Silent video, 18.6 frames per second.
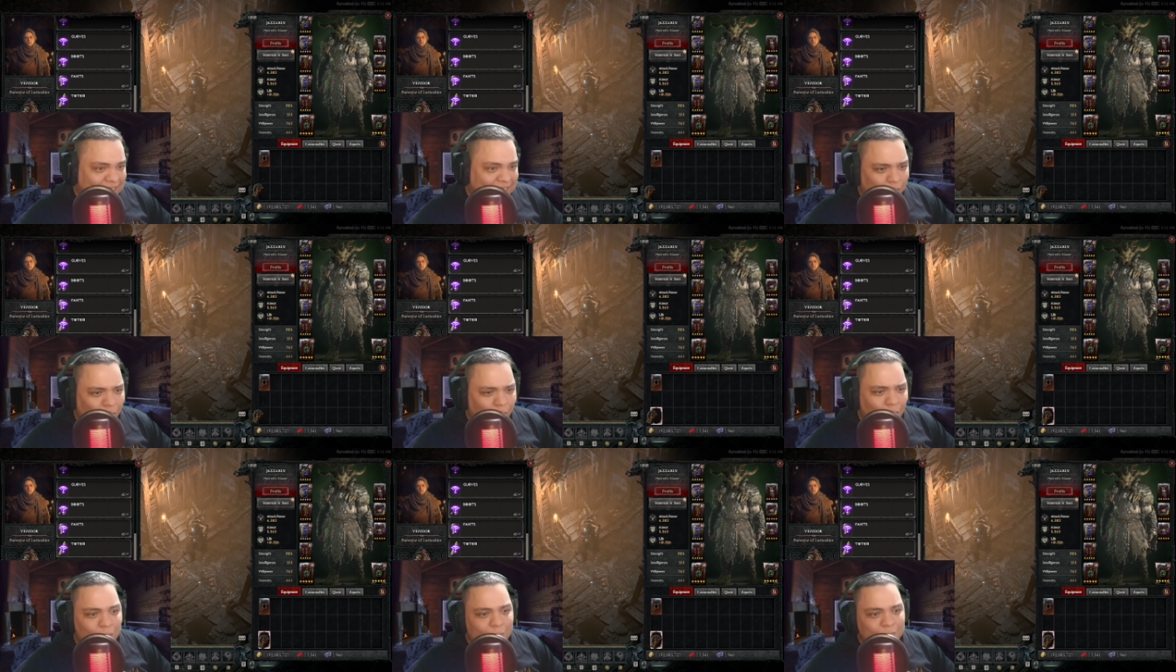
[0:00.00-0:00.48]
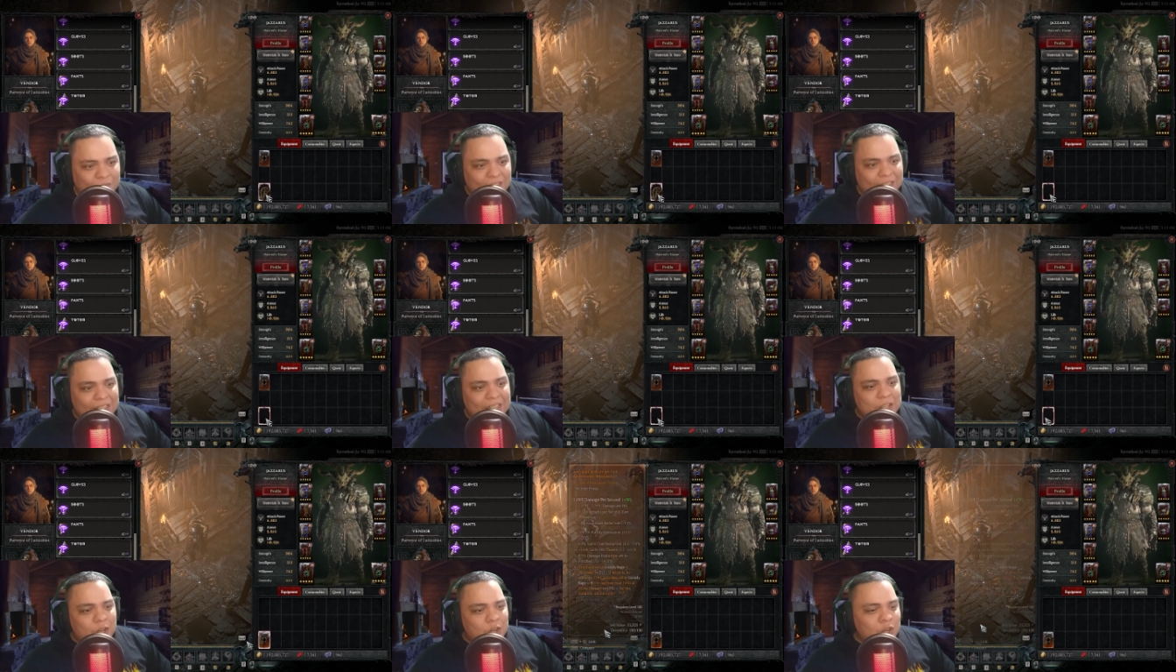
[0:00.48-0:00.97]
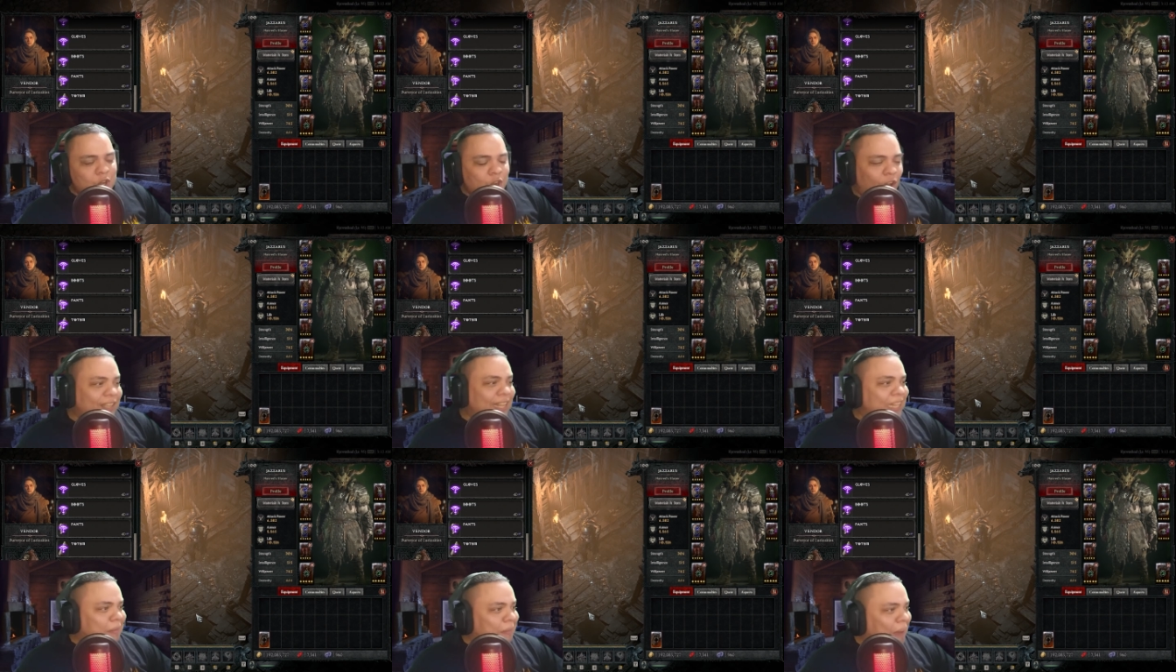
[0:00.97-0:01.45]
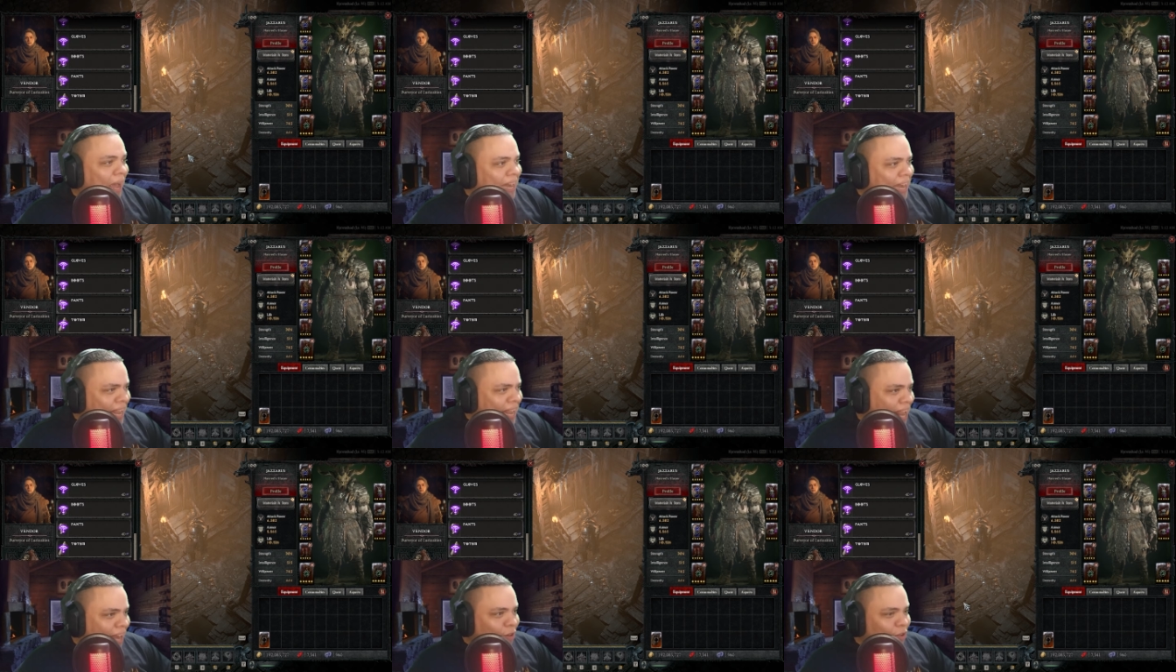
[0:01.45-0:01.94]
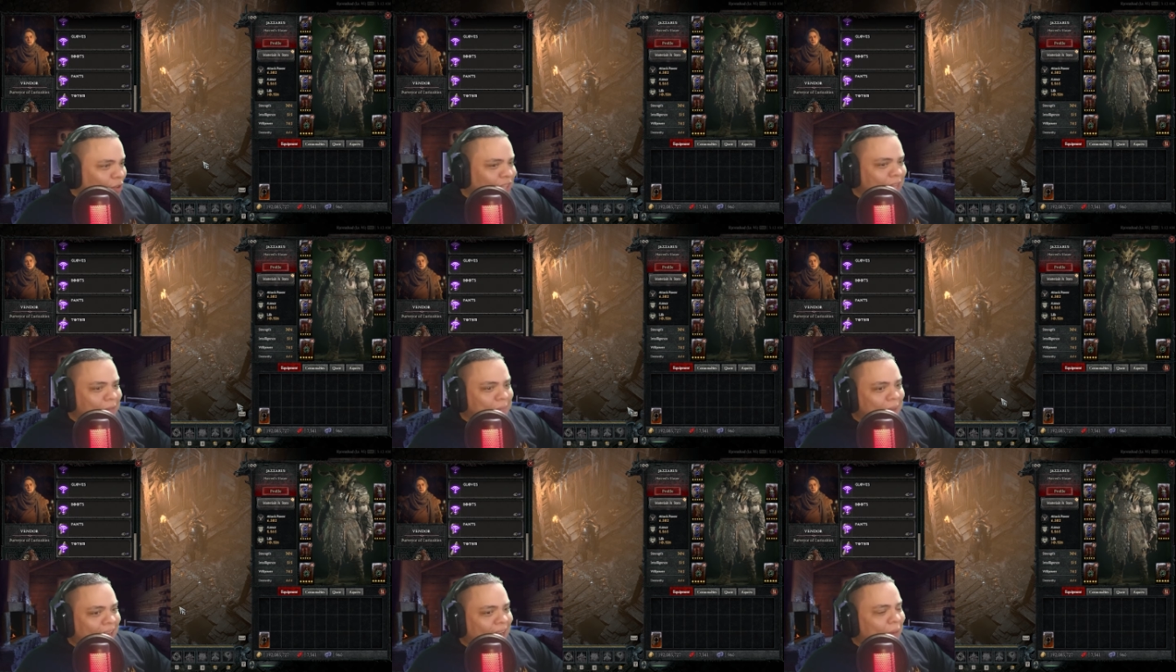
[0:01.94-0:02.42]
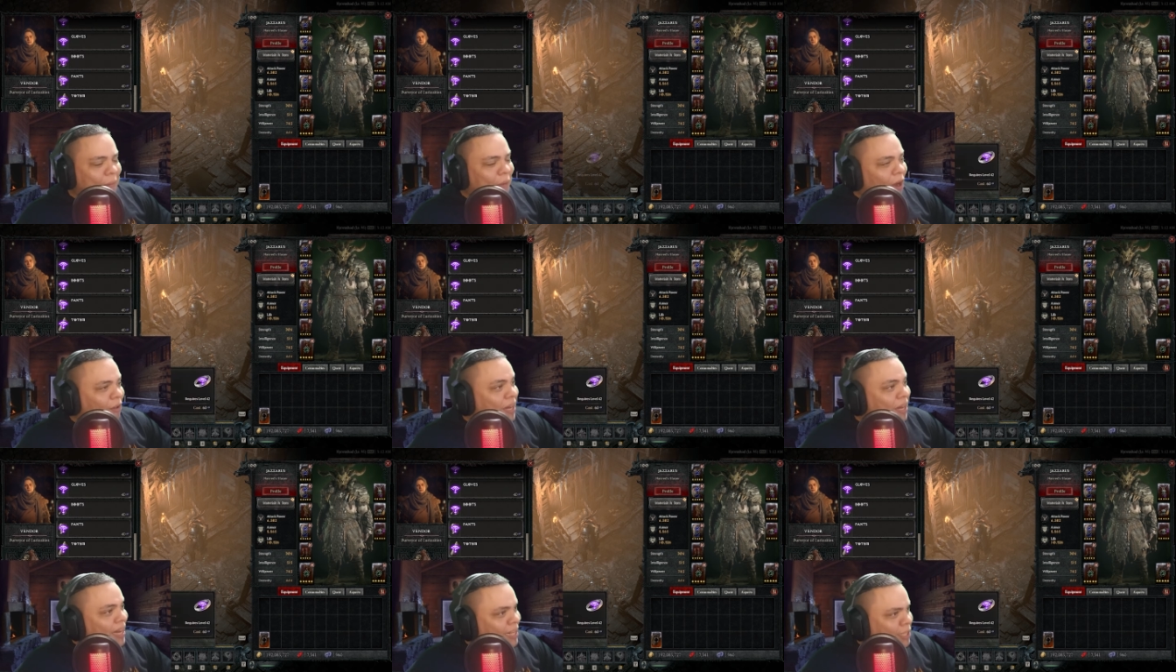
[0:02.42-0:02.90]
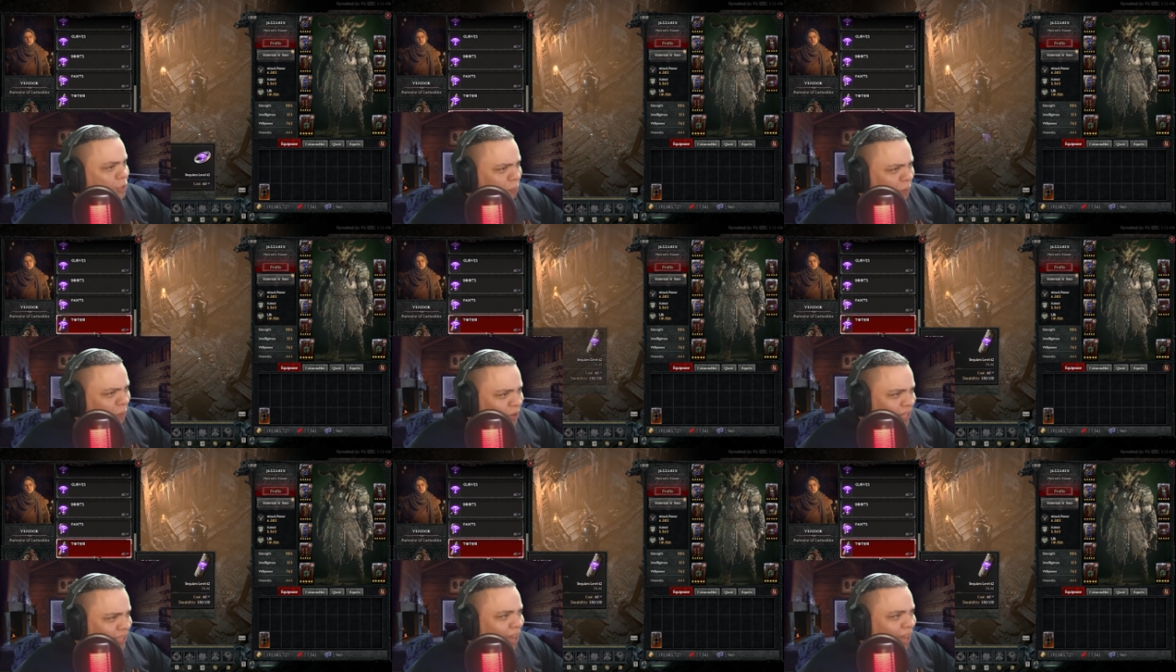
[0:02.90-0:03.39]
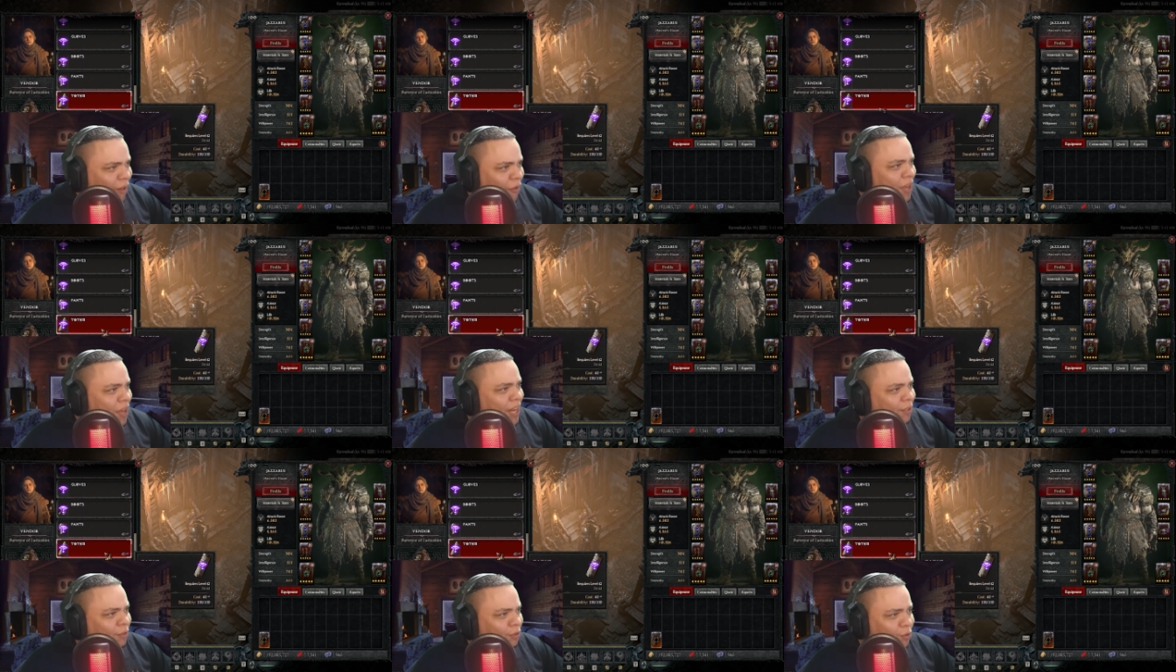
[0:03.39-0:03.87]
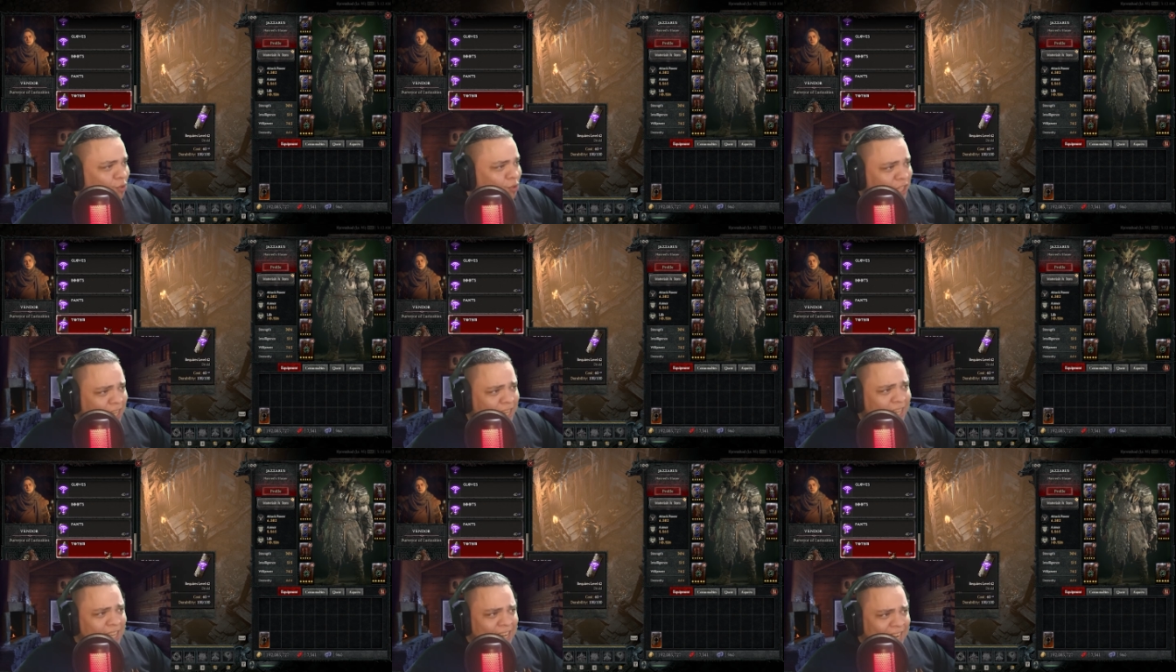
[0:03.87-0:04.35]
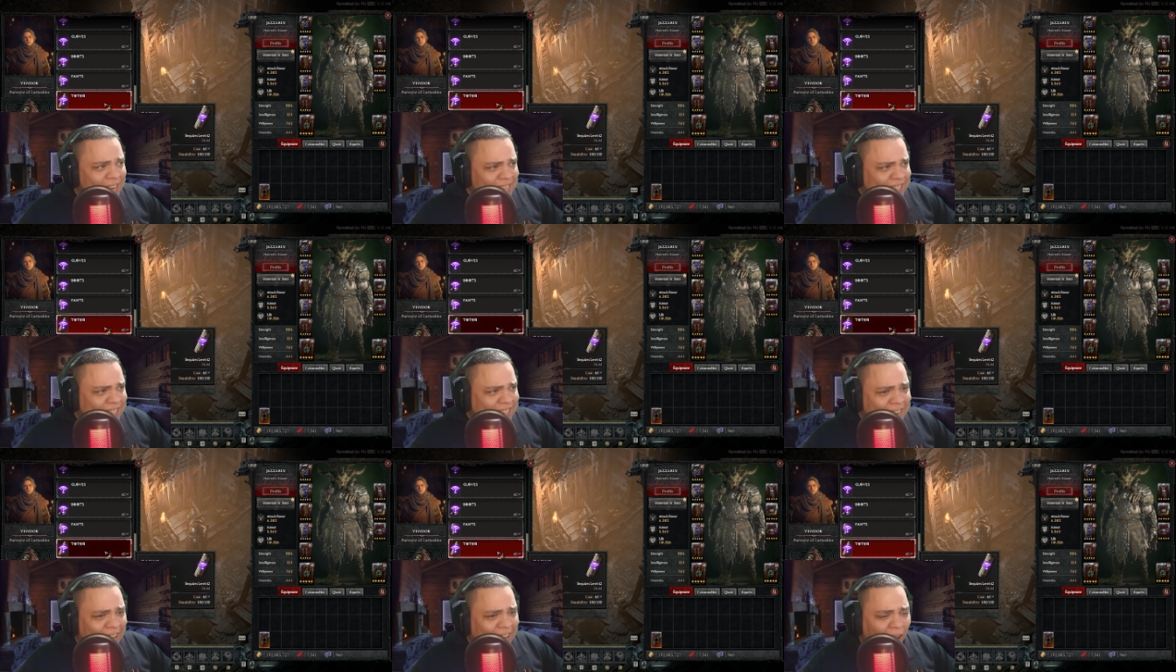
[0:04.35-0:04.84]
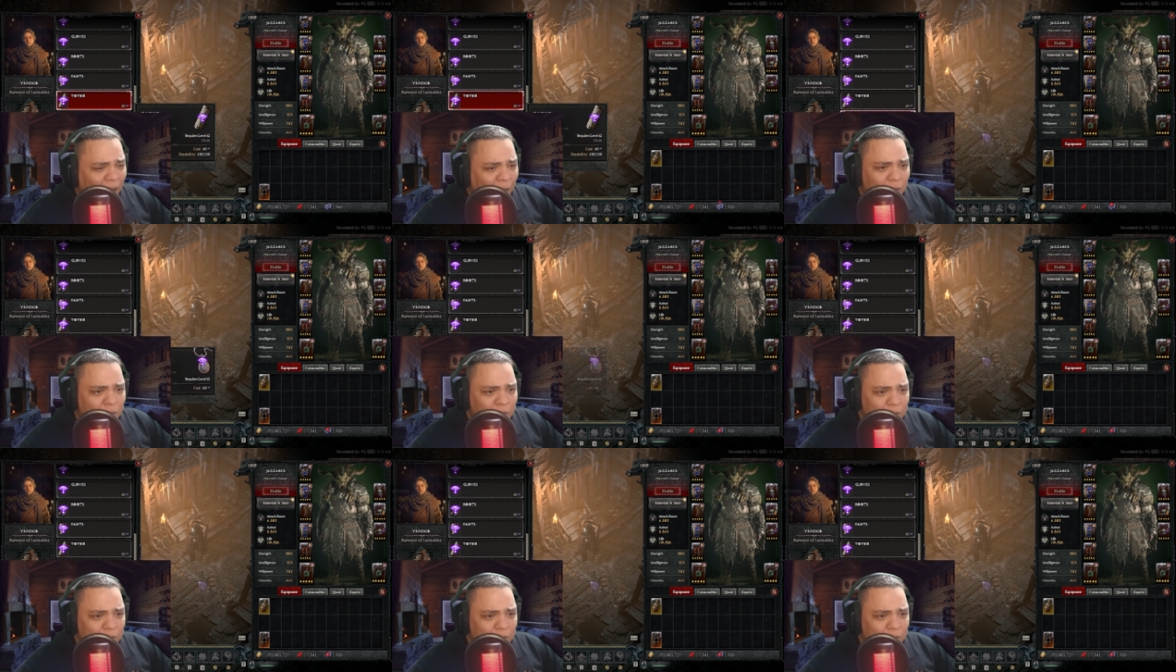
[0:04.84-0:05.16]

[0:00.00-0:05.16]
So, not that bad. I am not that mad about it. Let's put it down here to see. Let's see now.